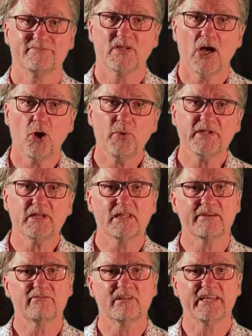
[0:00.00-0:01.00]
Owen
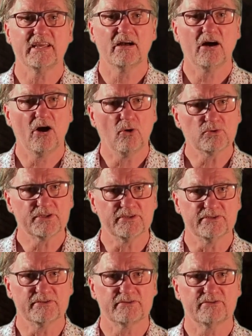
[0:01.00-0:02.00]
cleverly
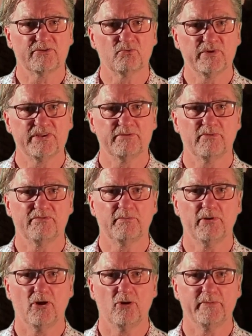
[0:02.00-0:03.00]
alters the rhythm of the
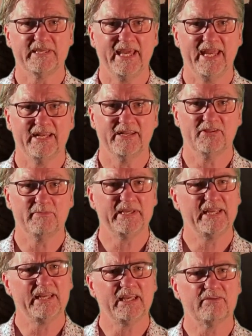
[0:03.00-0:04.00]
poem again at the
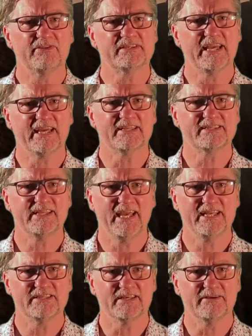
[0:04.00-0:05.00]
beginning of the second
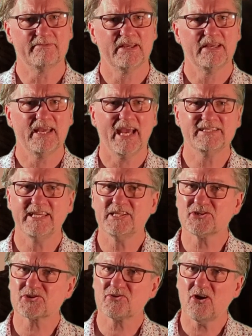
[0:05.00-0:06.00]
stanza, as he
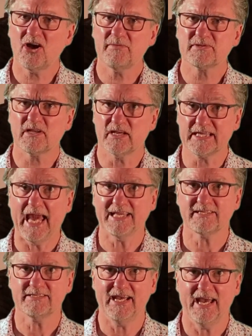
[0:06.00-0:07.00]
describes a gas
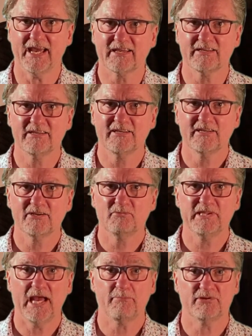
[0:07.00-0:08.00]
attack.
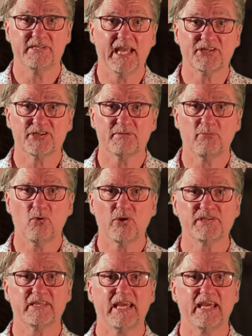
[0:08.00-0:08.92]
Without protection, poison